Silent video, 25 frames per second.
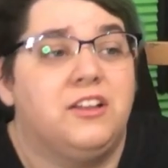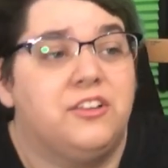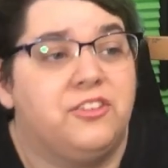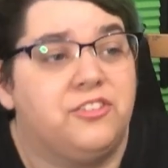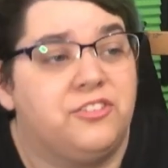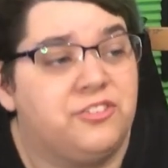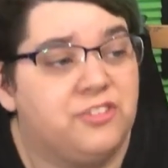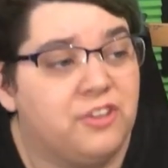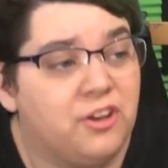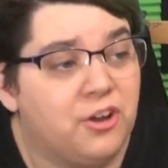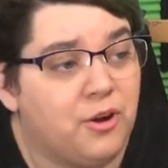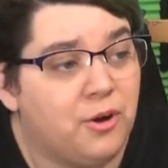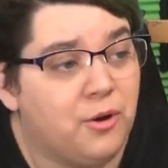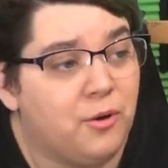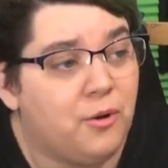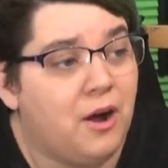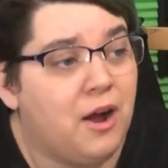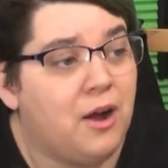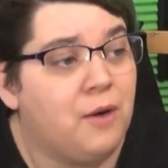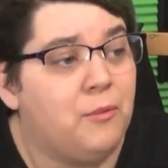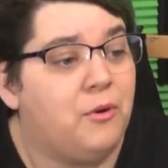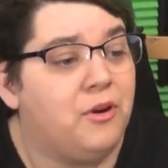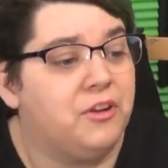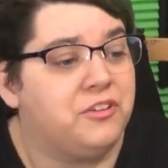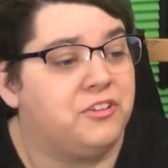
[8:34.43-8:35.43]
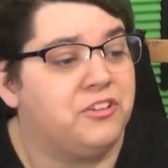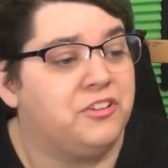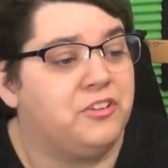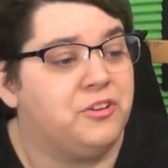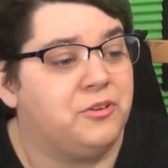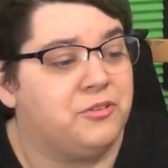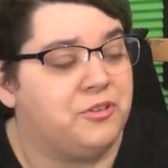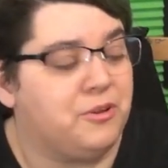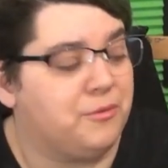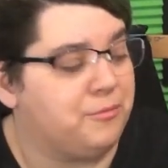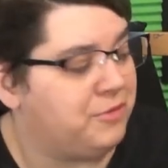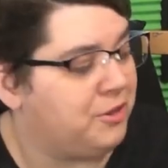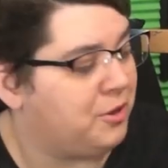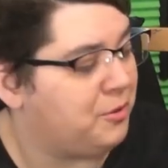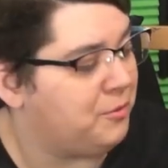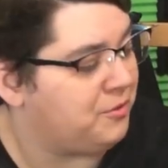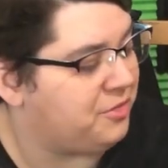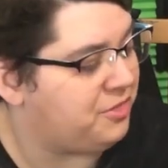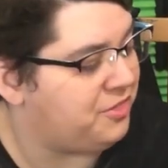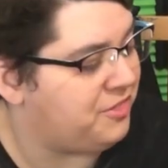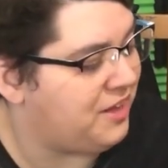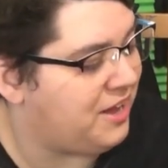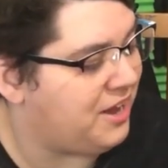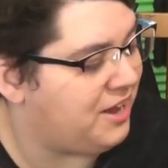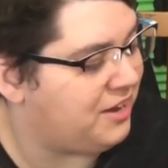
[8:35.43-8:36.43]
So I want to do something
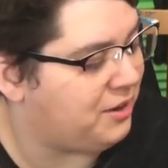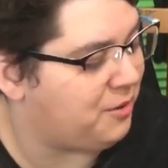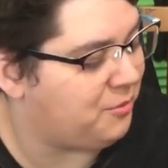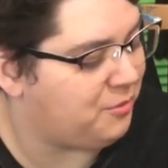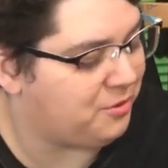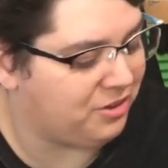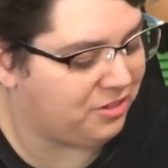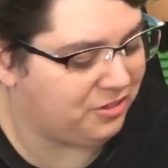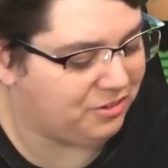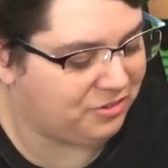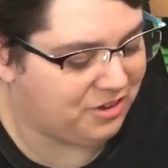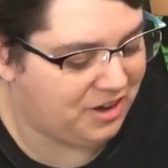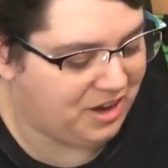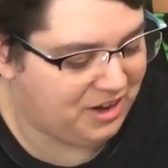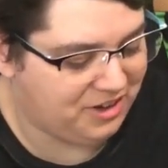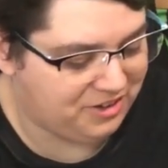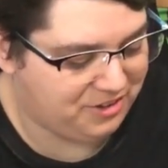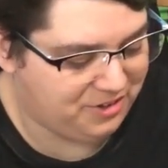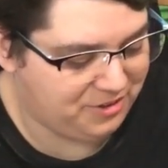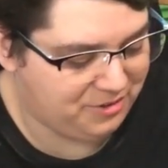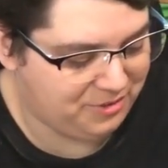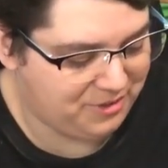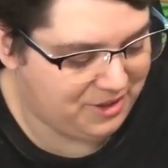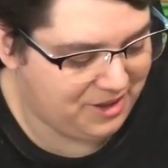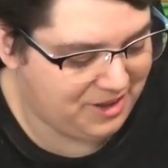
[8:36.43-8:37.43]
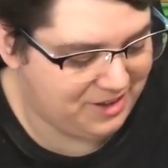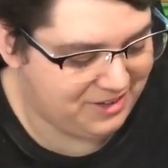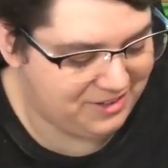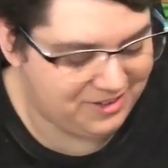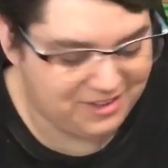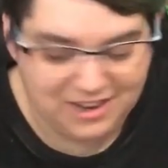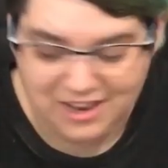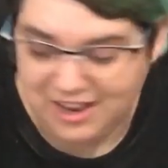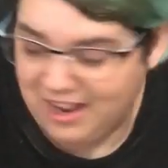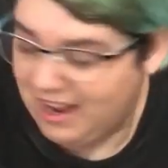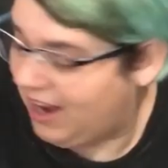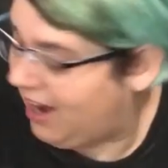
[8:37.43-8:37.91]
with that. I want to learn how to do that.